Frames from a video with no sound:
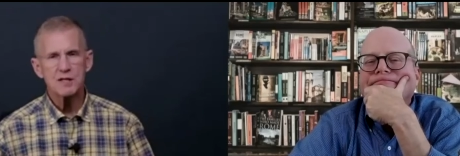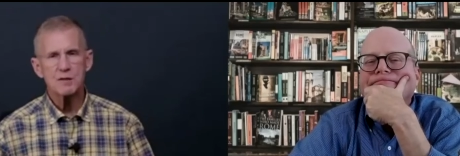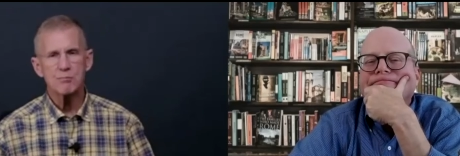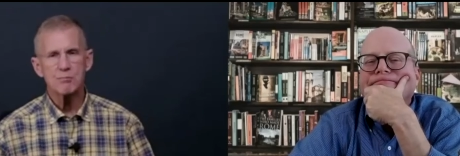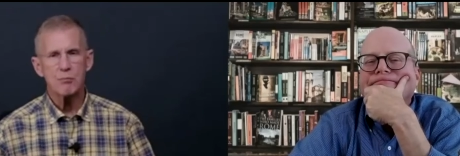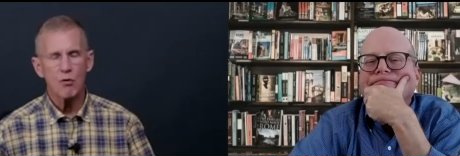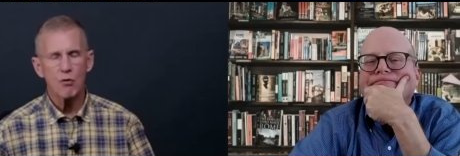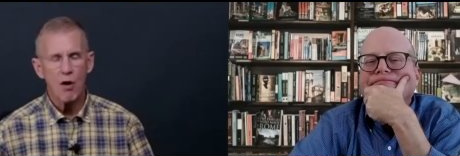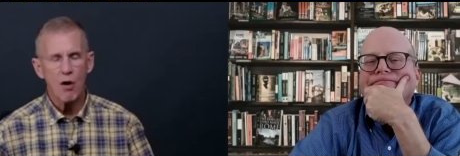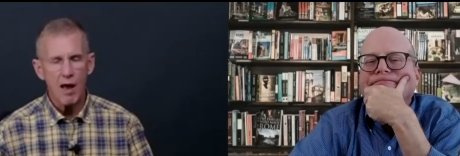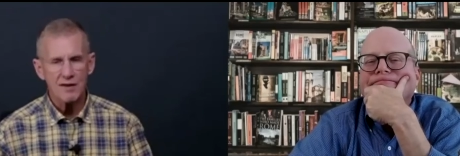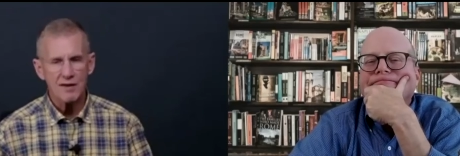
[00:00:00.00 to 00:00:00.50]

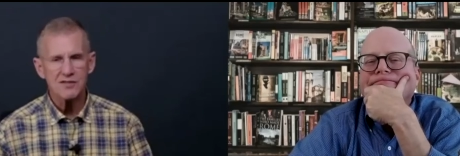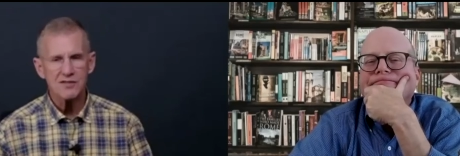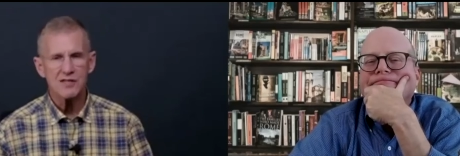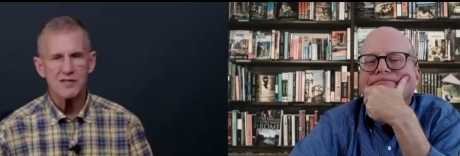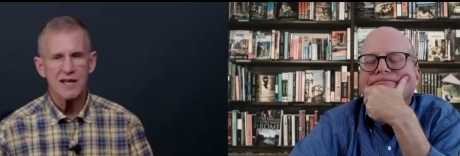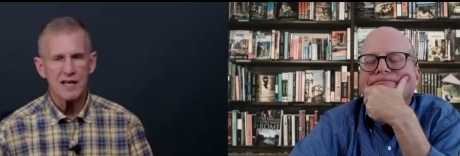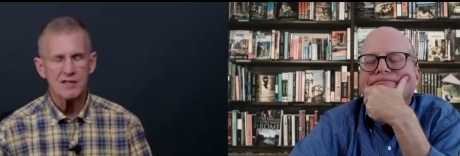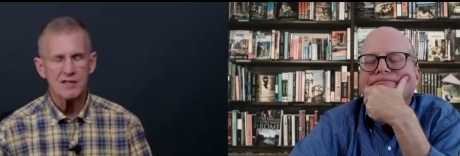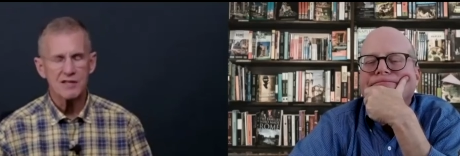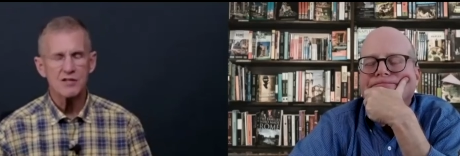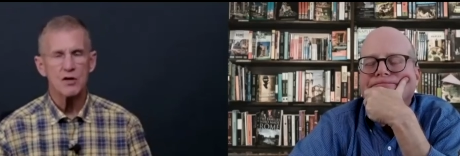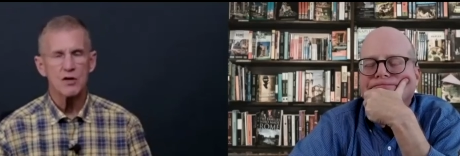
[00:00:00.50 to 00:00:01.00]

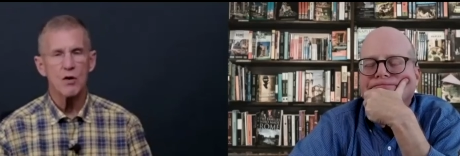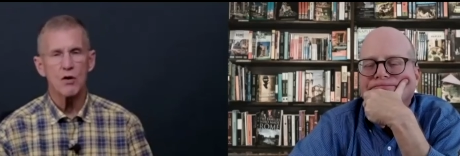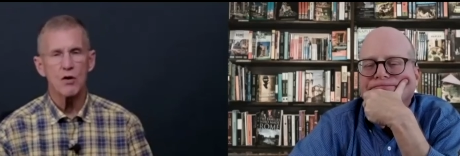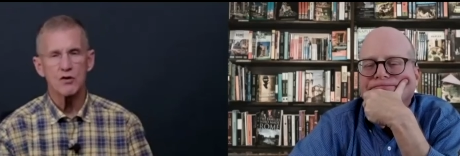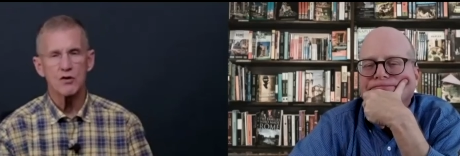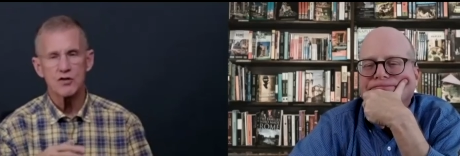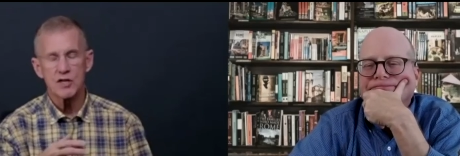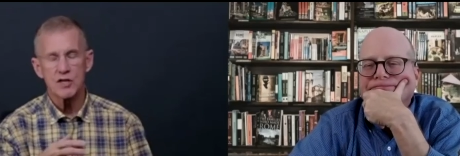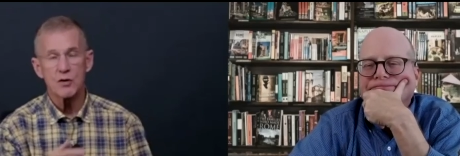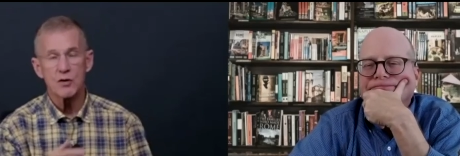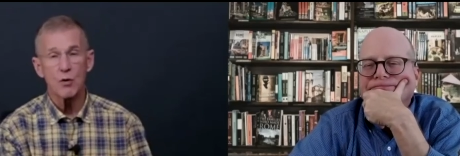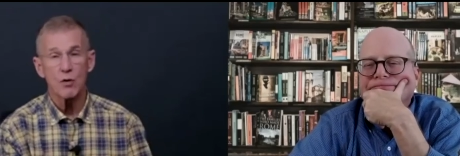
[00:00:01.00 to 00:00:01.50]
Speaker 1: process,
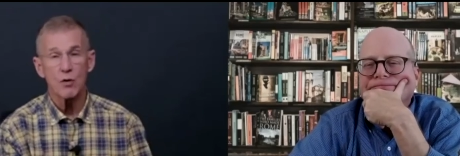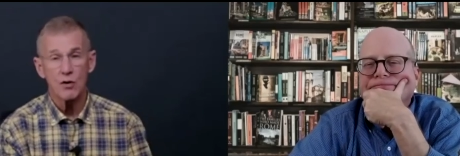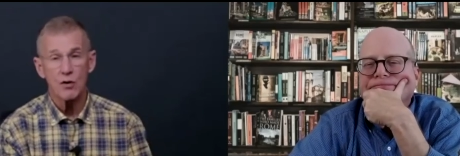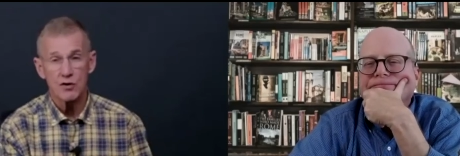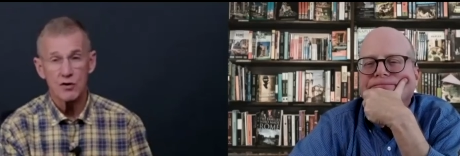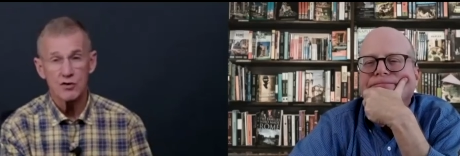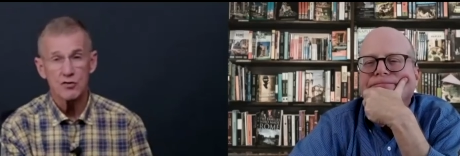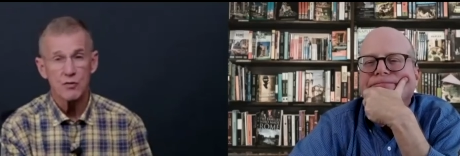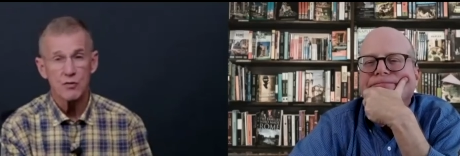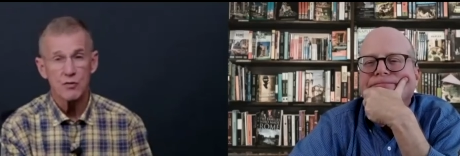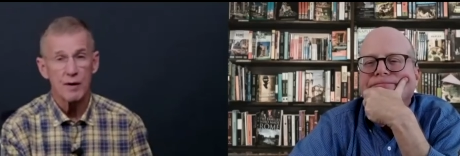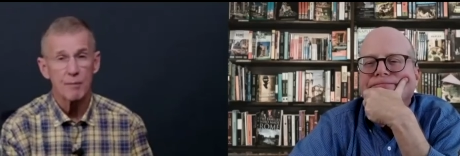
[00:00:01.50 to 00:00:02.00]
largely
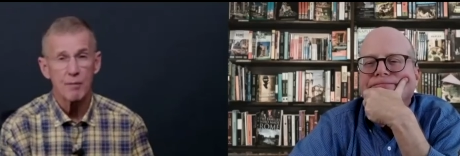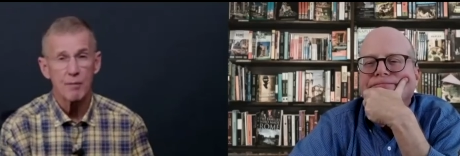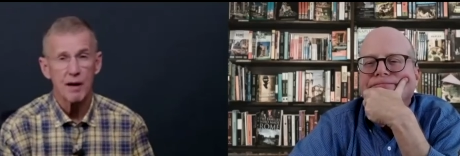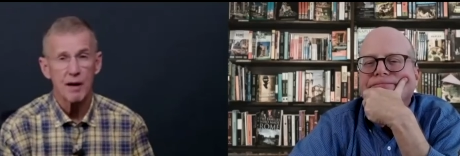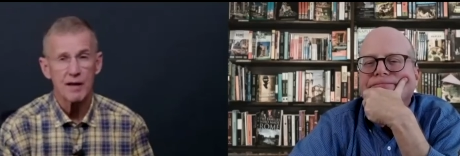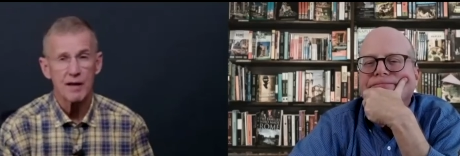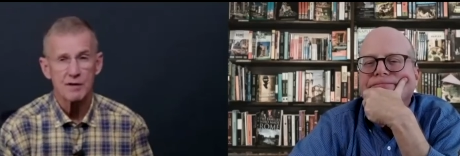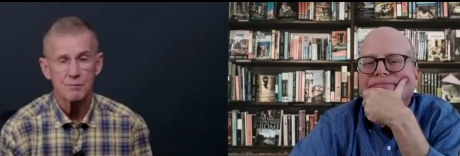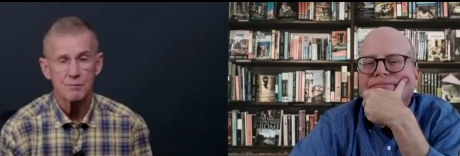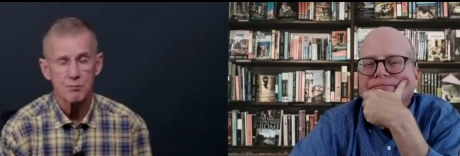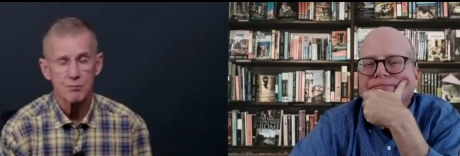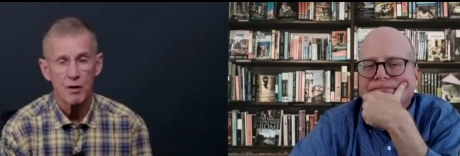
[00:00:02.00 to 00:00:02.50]
orchestrated
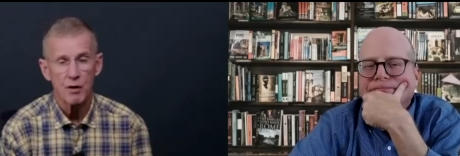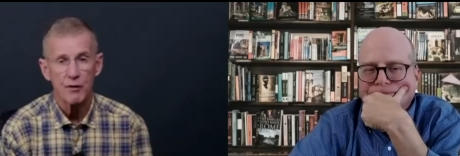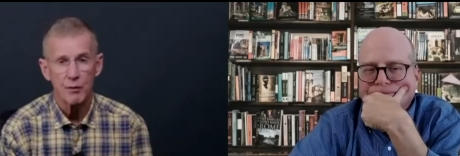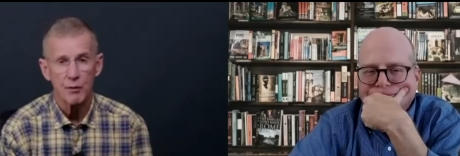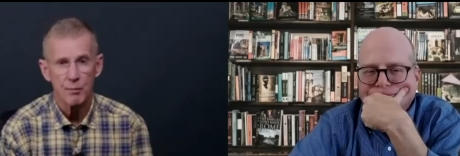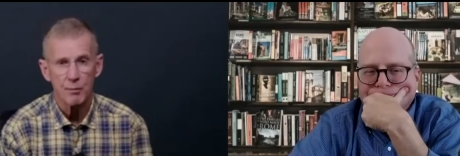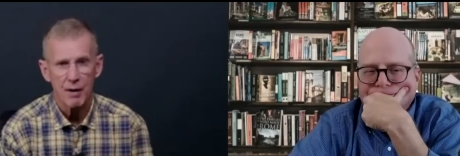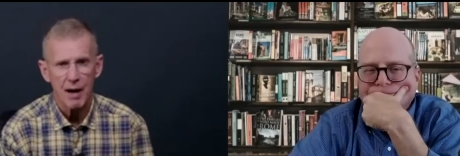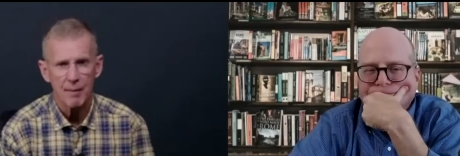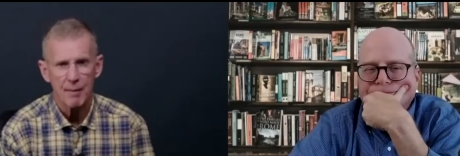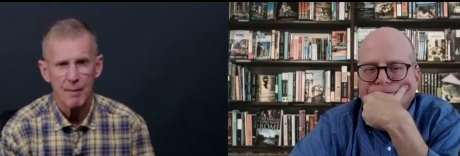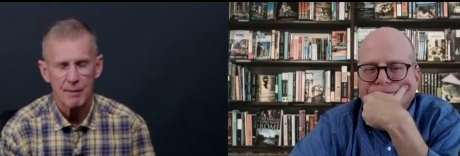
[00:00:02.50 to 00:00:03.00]
by his brother
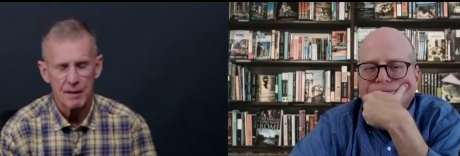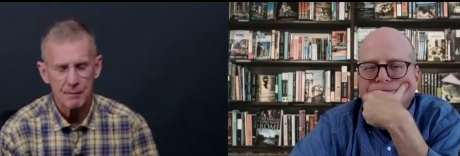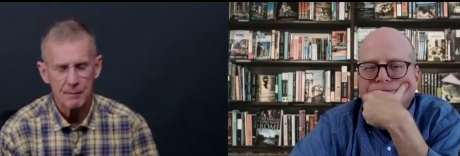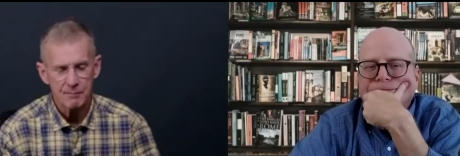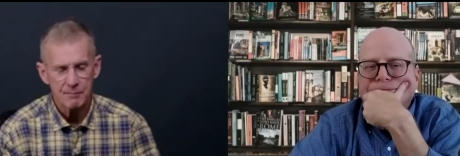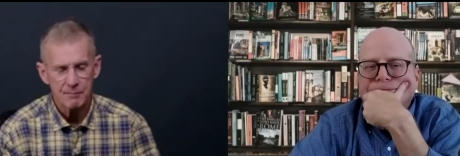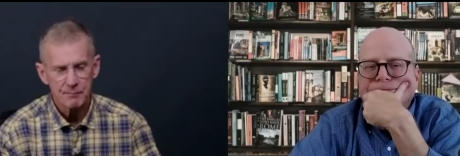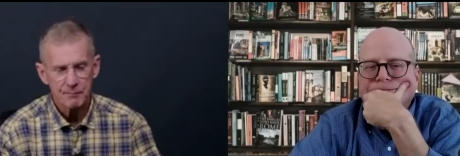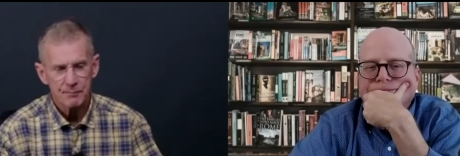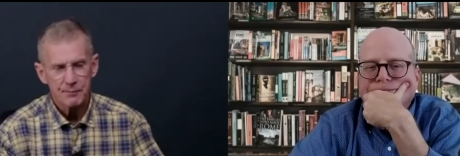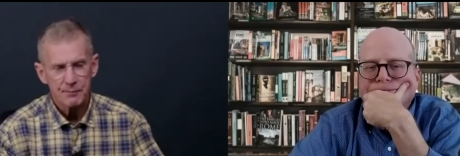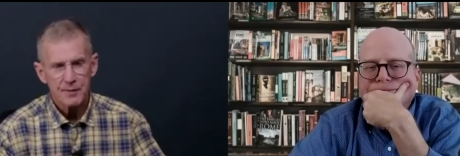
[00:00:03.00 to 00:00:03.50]
Bobby,
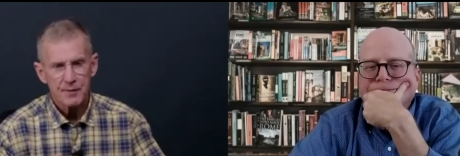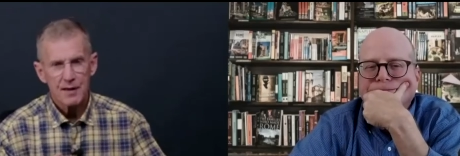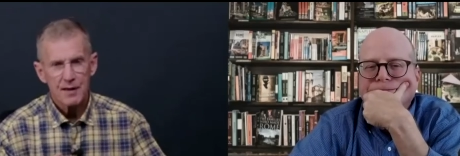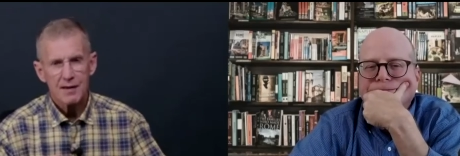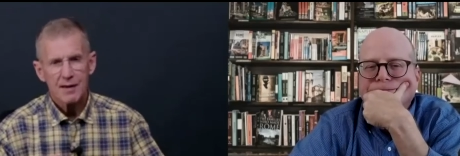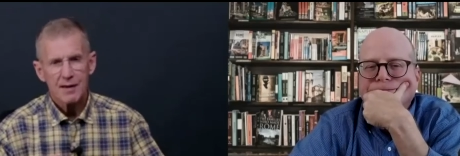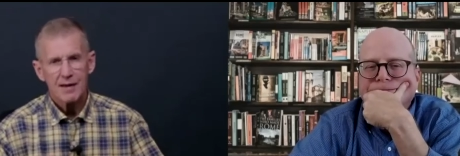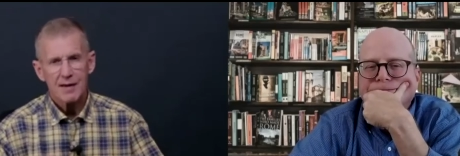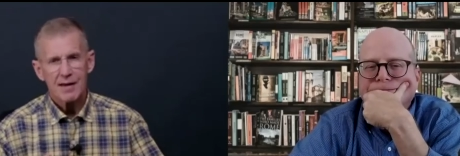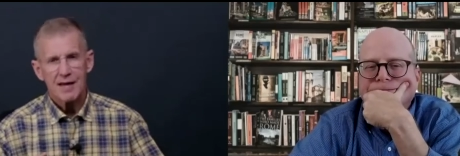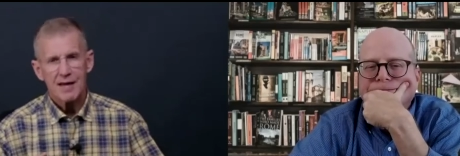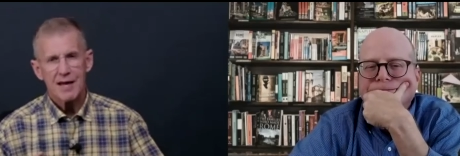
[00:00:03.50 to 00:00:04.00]

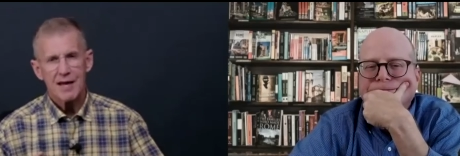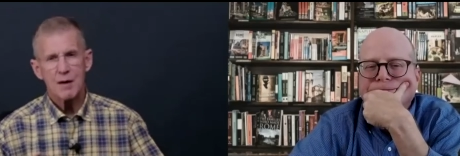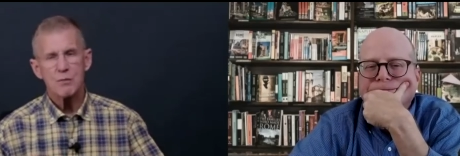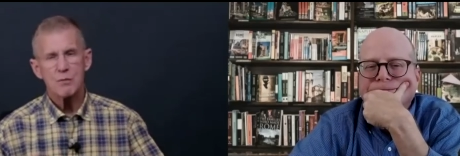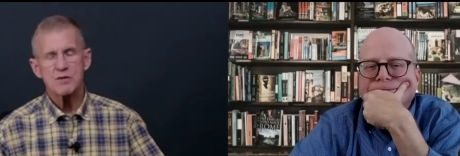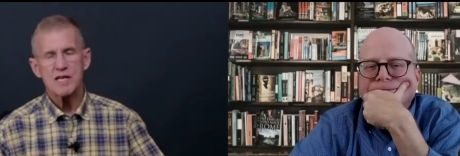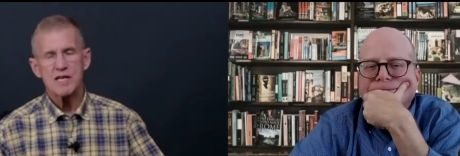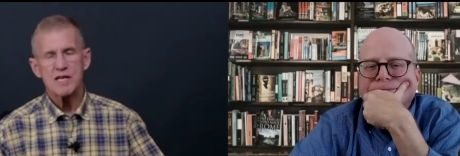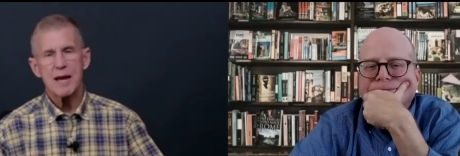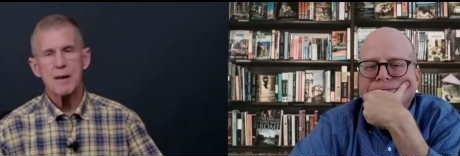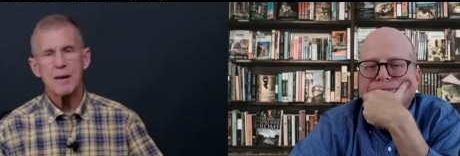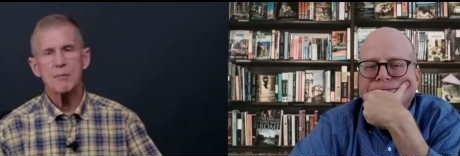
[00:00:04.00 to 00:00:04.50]
he
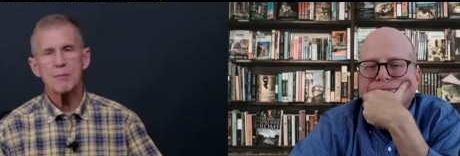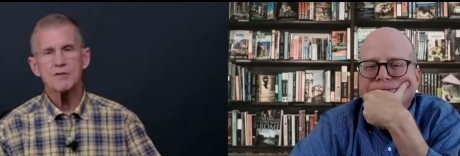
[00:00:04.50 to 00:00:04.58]
was able